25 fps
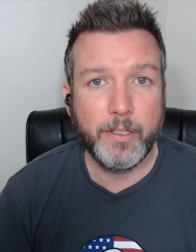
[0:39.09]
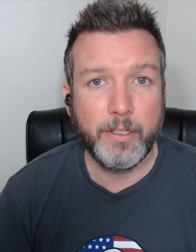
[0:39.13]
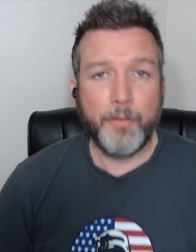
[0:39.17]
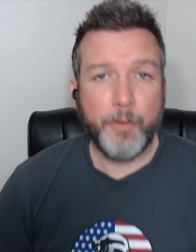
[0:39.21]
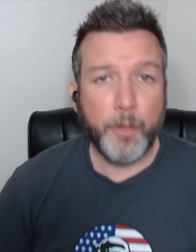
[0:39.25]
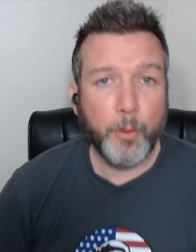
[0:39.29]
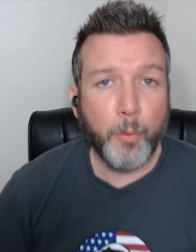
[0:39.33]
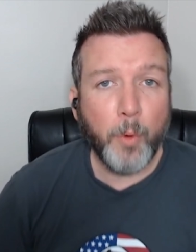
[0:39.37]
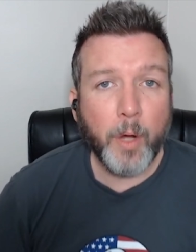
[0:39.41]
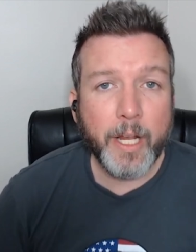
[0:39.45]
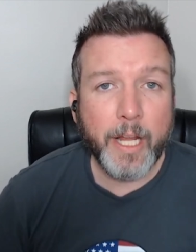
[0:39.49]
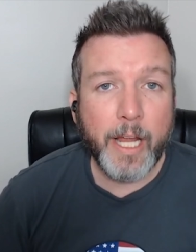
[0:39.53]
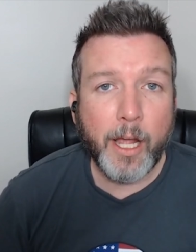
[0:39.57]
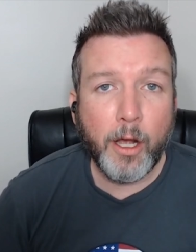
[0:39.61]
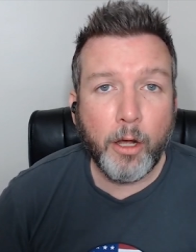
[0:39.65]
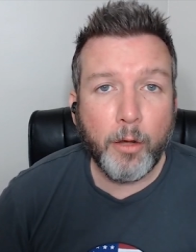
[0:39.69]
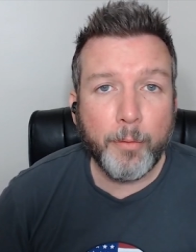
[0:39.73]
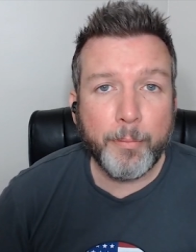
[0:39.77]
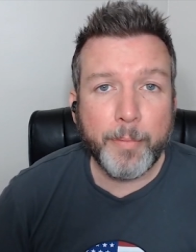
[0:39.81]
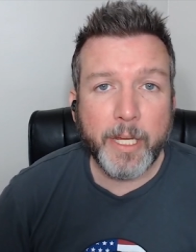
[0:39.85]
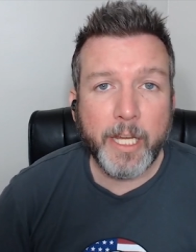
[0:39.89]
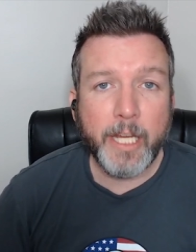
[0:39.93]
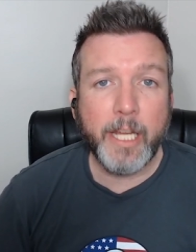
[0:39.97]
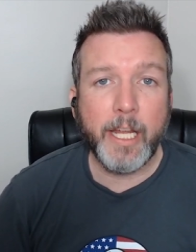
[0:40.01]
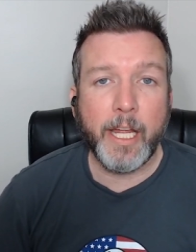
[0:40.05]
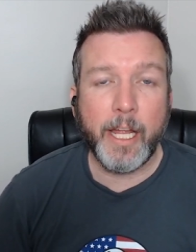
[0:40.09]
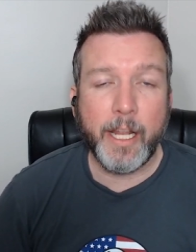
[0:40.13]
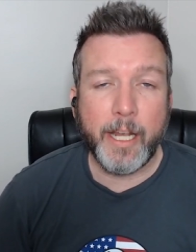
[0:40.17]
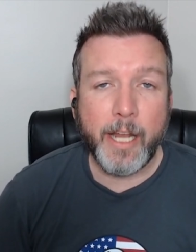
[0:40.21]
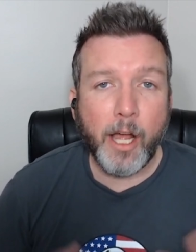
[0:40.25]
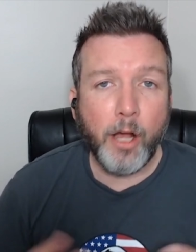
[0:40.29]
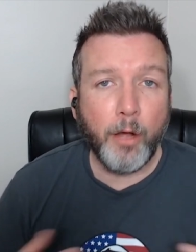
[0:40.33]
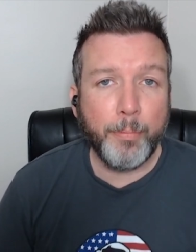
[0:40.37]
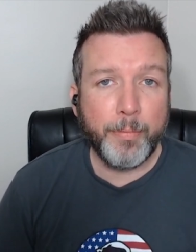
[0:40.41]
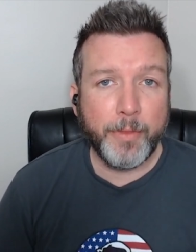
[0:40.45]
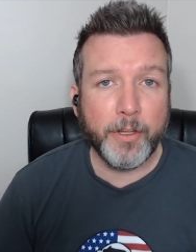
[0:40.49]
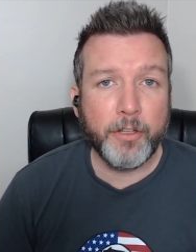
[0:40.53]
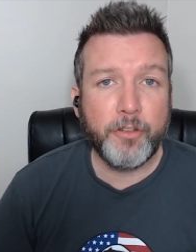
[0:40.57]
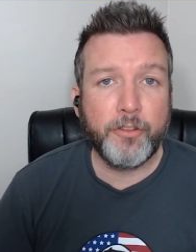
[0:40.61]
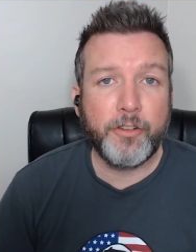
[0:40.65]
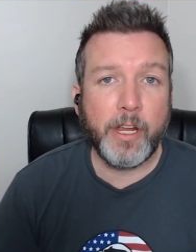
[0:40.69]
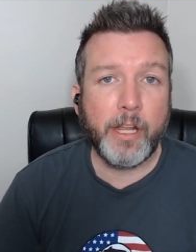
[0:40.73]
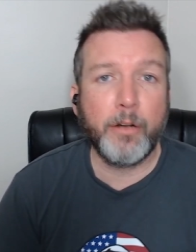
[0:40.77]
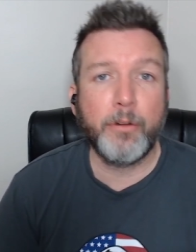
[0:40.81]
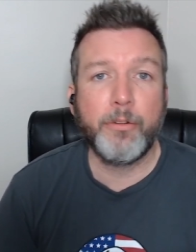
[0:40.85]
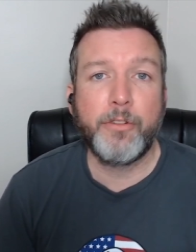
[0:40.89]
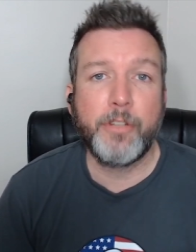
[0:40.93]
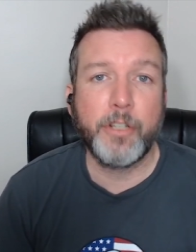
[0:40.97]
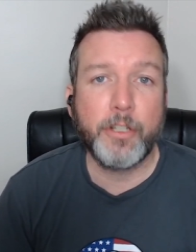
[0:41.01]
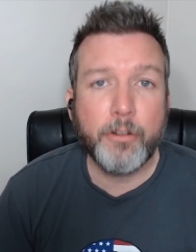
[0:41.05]
If you want to help me and help this
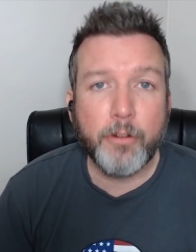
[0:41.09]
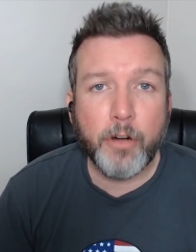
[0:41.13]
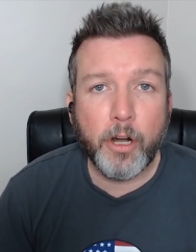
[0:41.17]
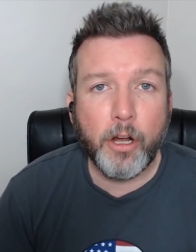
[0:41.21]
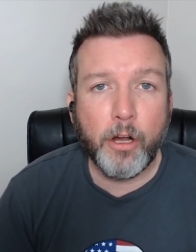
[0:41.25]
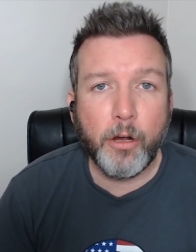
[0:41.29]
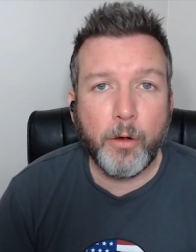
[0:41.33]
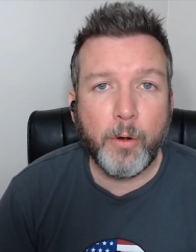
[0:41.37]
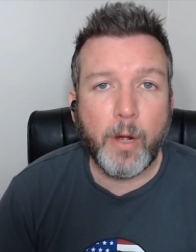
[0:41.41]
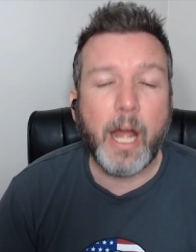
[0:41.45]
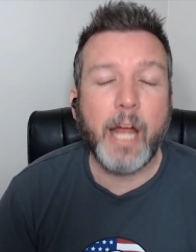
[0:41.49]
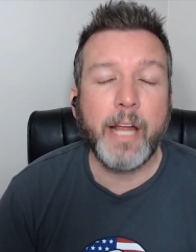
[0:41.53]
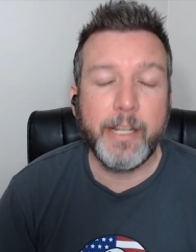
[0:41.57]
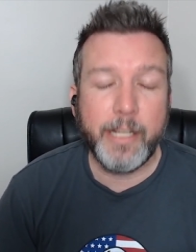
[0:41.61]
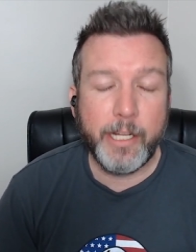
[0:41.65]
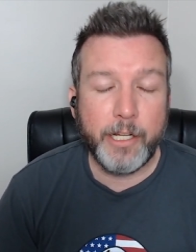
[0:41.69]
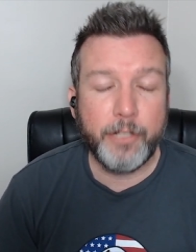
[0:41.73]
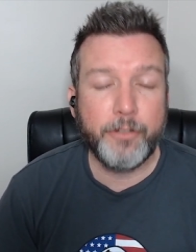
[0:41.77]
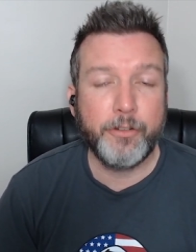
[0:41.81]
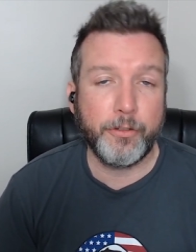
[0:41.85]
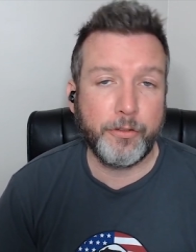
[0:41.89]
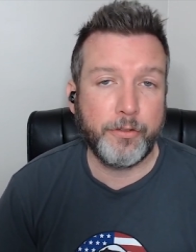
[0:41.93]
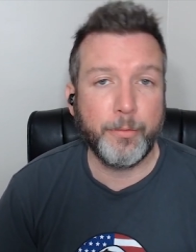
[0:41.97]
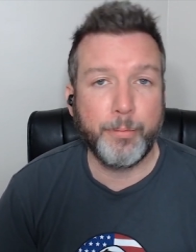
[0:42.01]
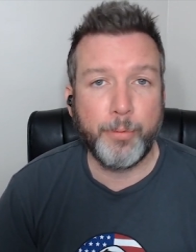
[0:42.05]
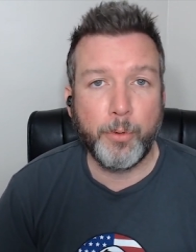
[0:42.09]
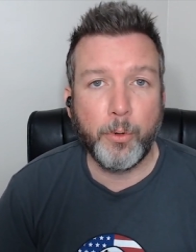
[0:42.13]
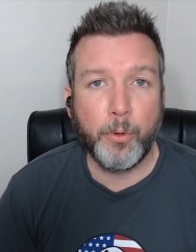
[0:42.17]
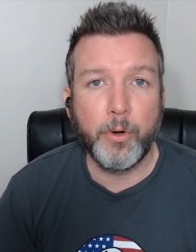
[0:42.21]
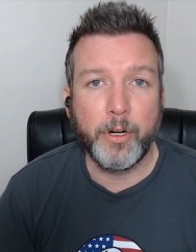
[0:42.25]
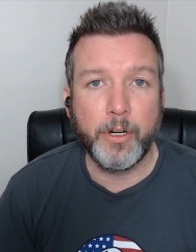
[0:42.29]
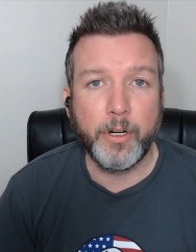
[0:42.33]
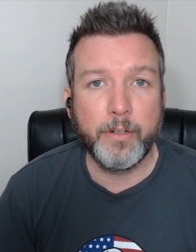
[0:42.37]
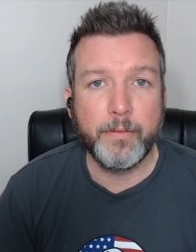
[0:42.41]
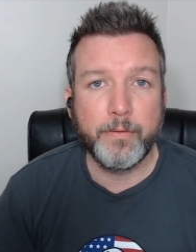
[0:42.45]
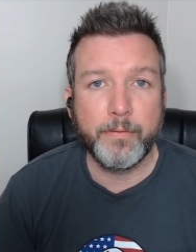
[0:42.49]
channel to grow, I need your support.